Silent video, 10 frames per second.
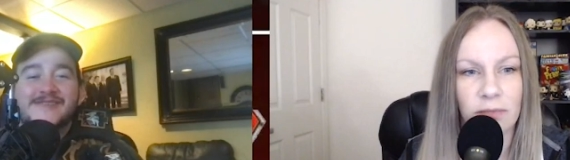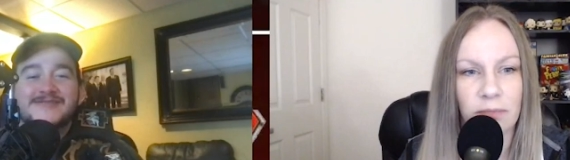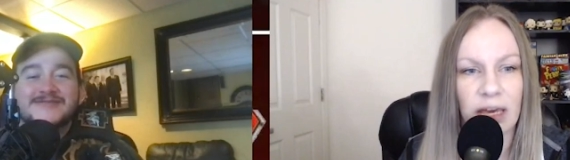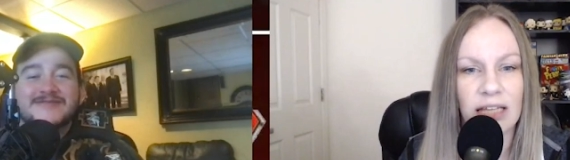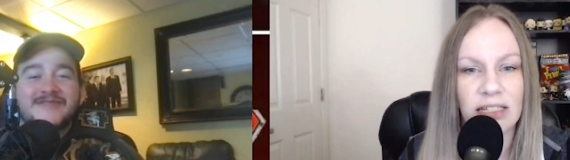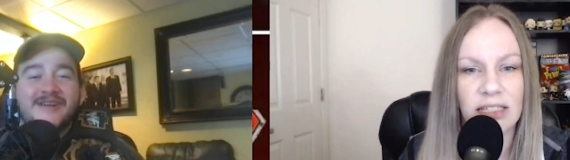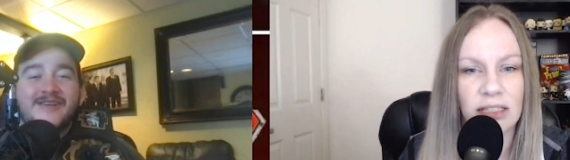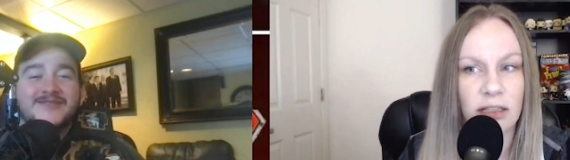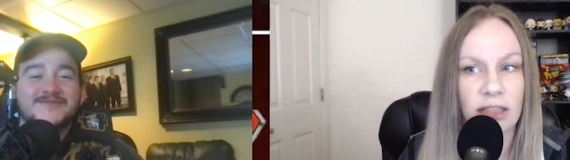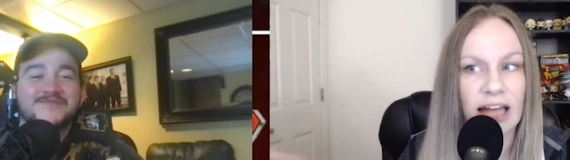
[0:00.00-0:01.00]
Speaker 1: because
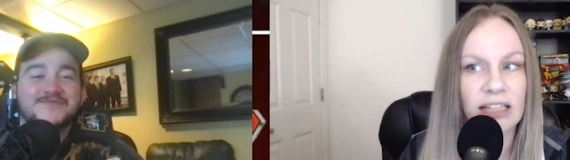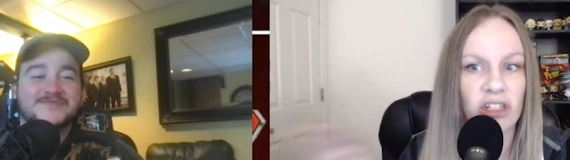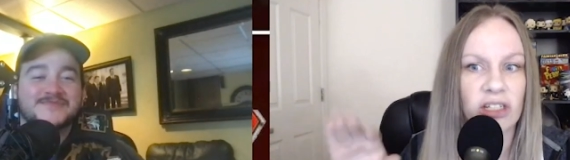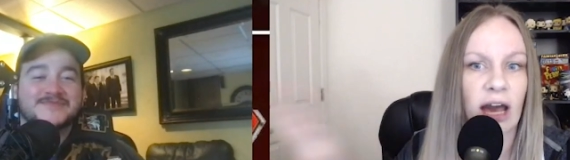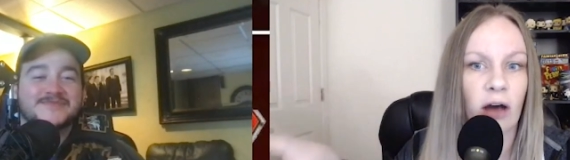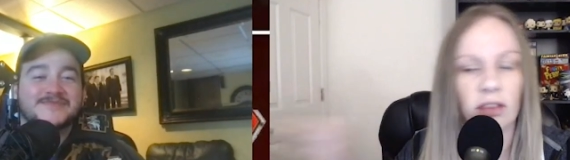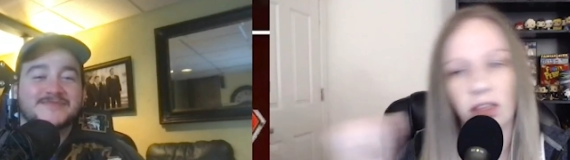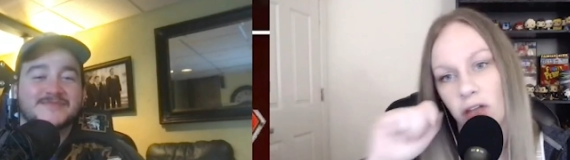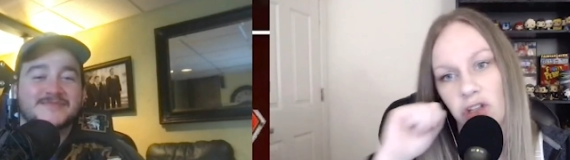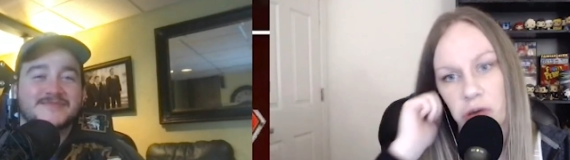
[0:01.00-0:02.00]
that's just how
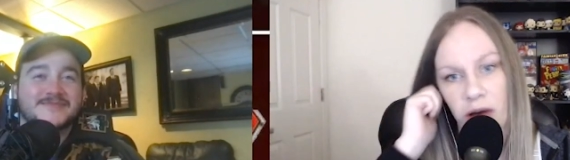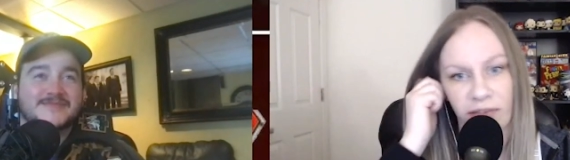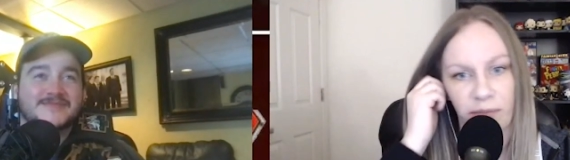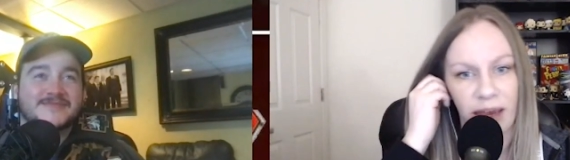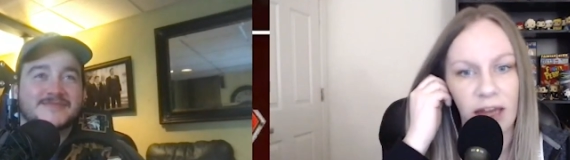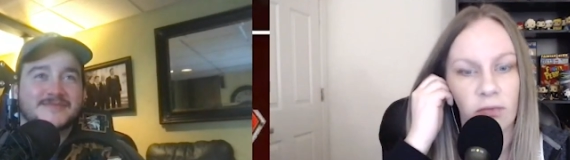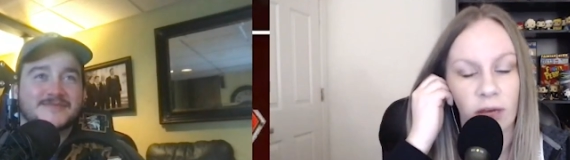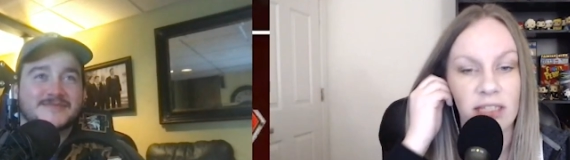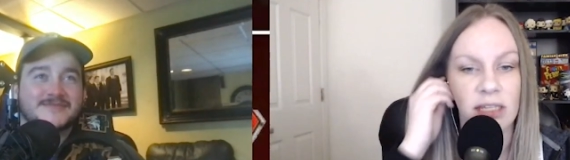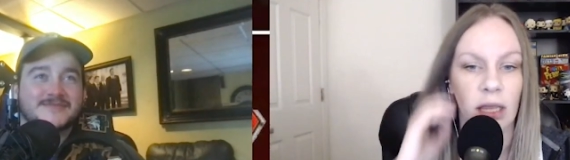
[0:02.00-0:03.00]
the two have been
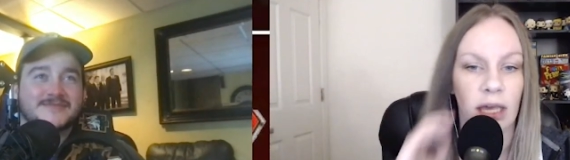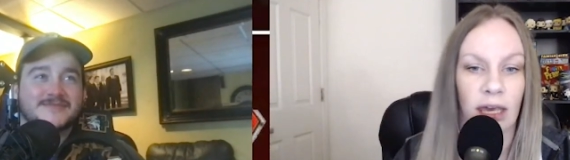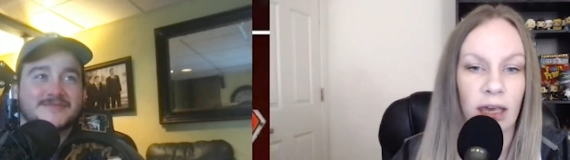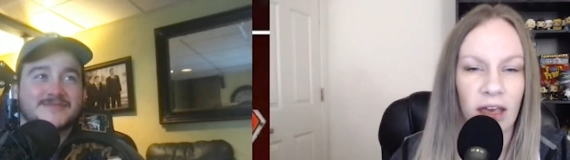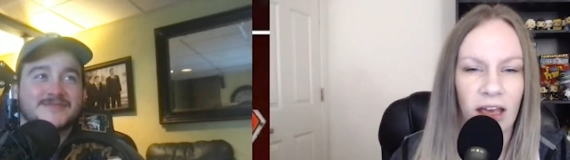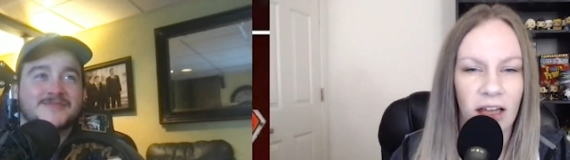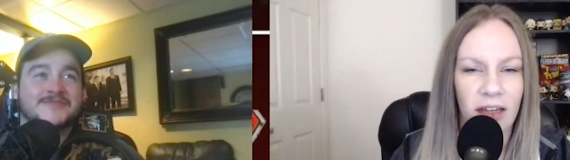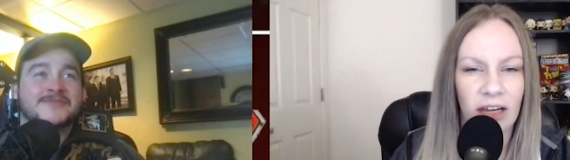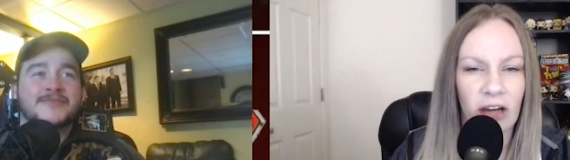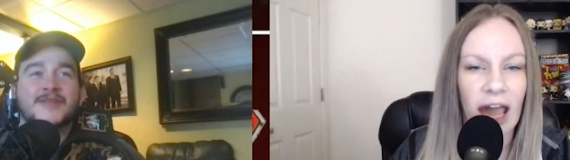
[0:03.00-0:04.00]
recently.
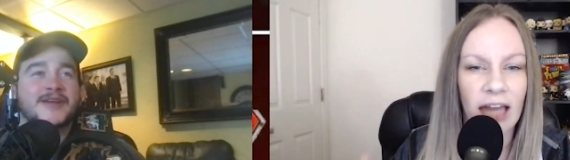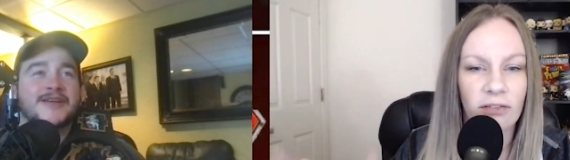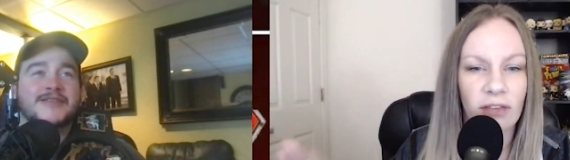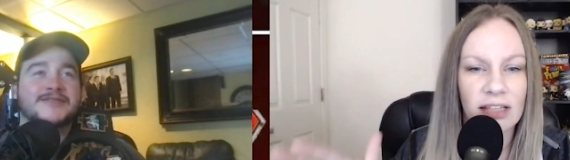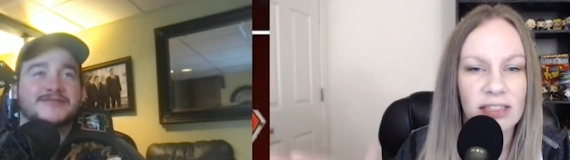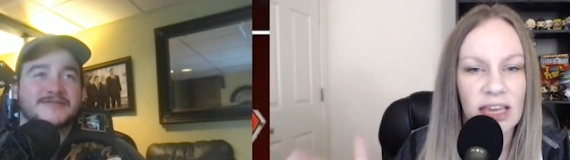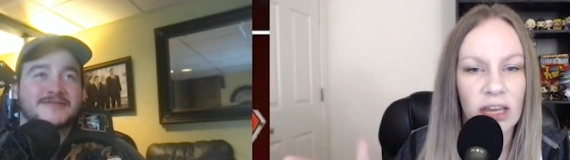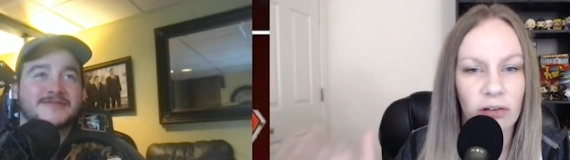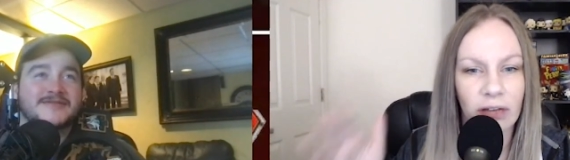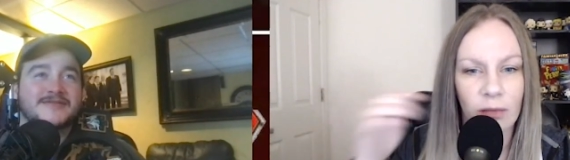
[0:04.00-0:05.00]
They're kind of like
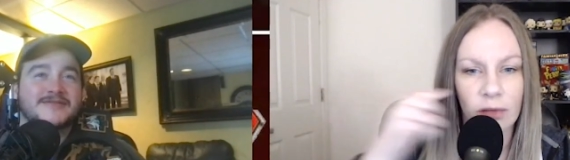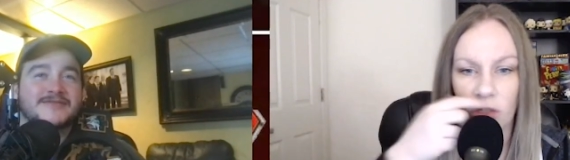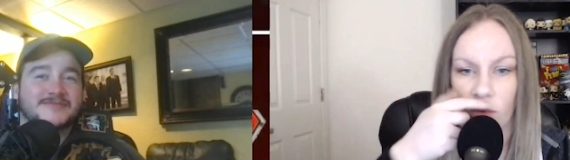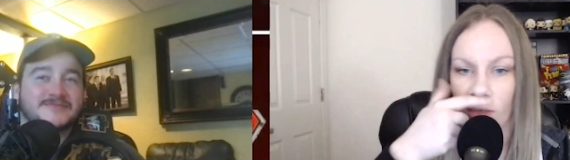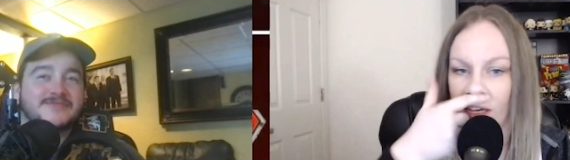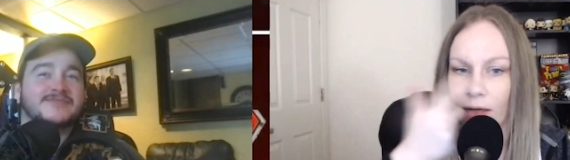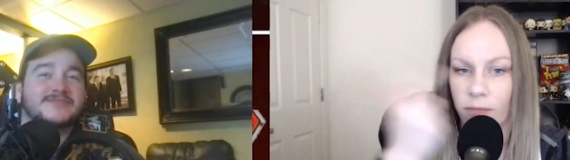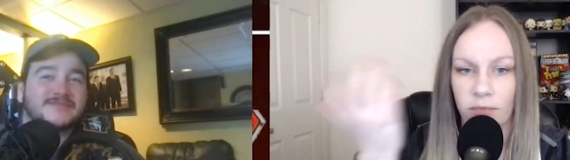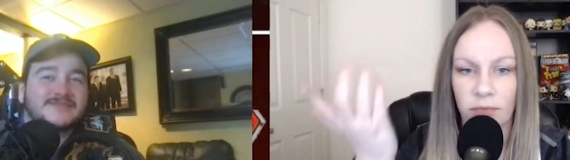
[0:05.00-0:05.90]
teetering between